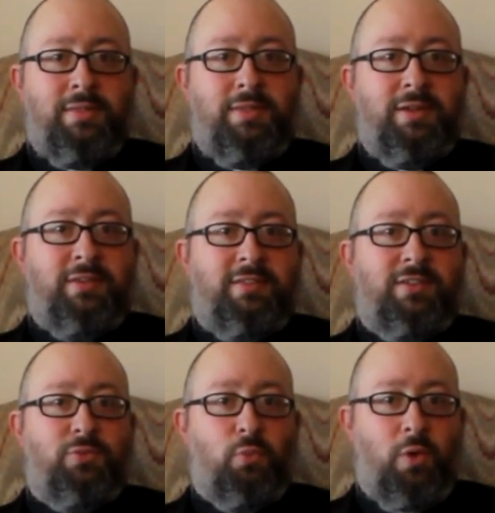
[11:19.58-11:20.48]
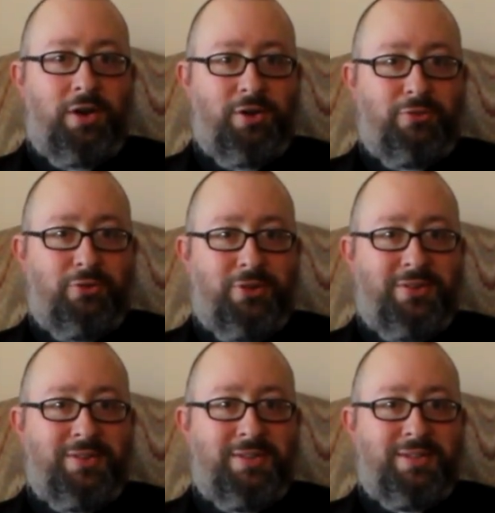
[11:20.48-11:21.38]
This is wonderful.
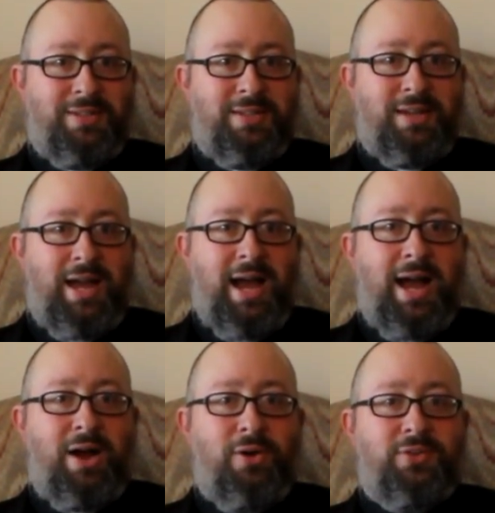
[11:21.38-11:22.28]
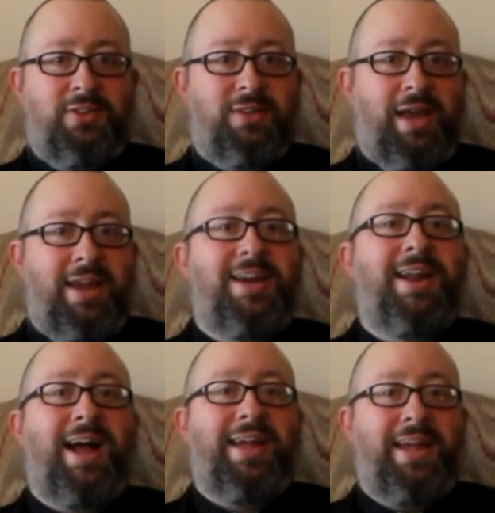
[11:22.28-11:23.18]
How delighted
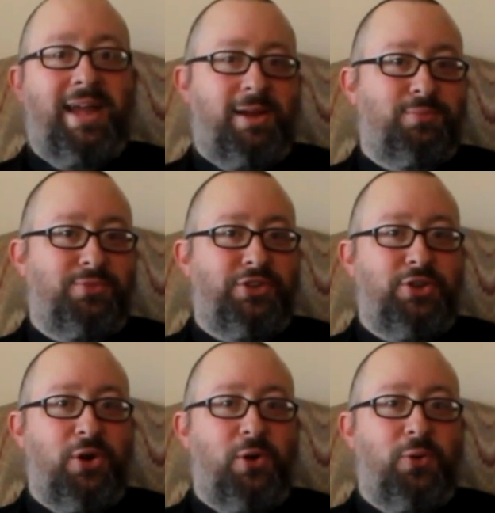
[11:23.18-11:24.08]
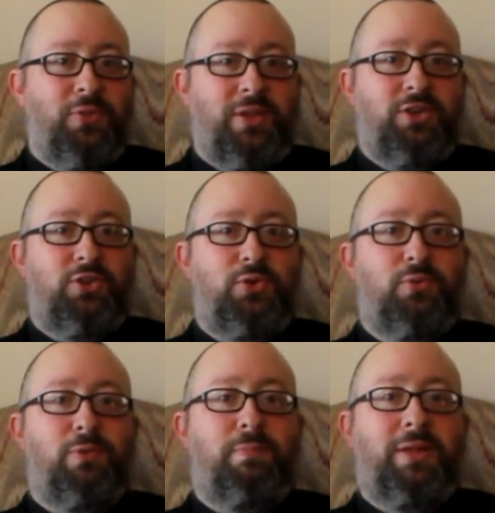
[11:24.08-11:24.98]
I am to know that you
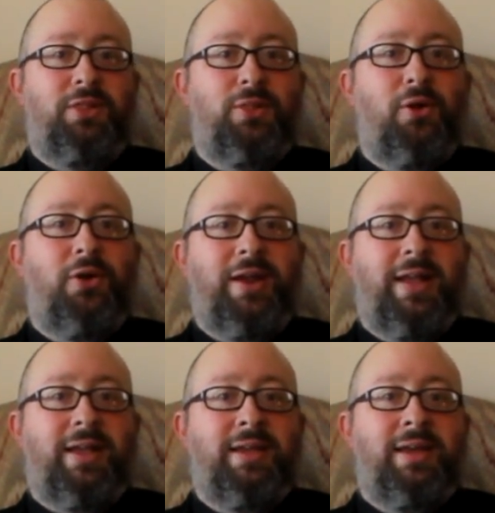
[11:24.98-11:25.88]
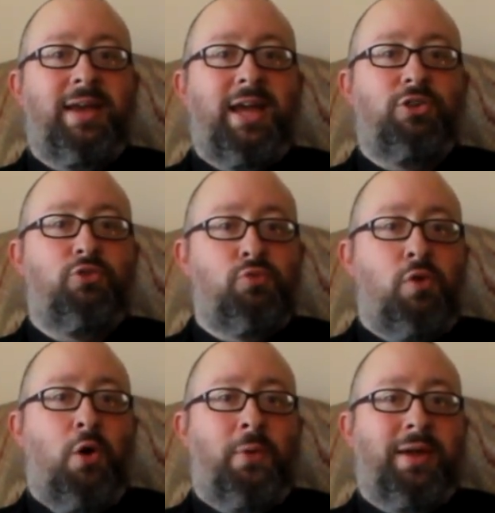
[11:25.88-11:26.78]
will be learning and
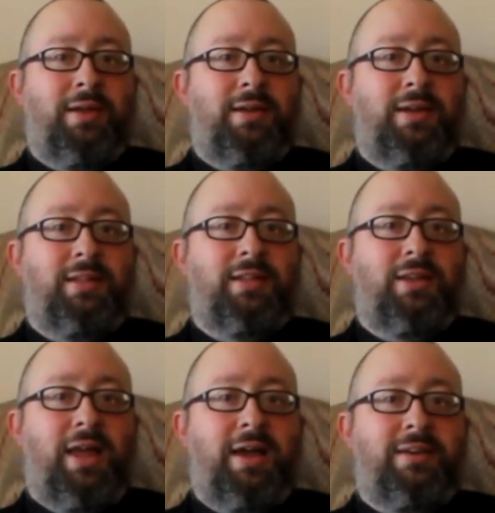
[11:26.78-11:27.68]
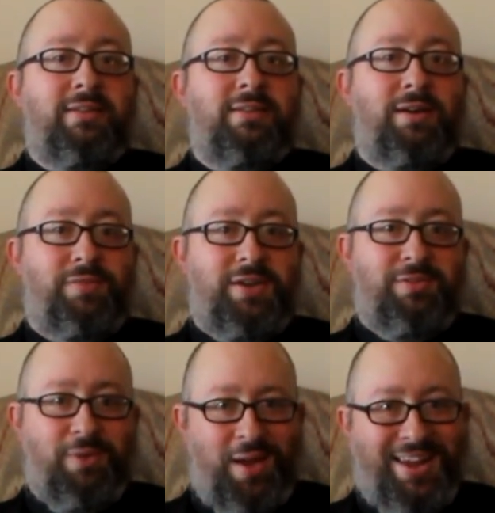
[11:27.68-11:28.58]
growing in the light of the
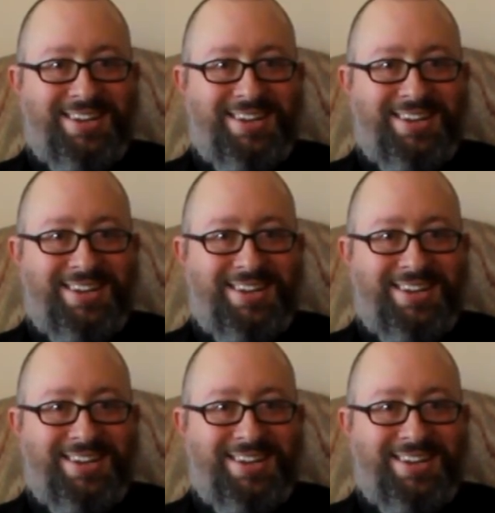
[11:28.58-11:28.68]
divine.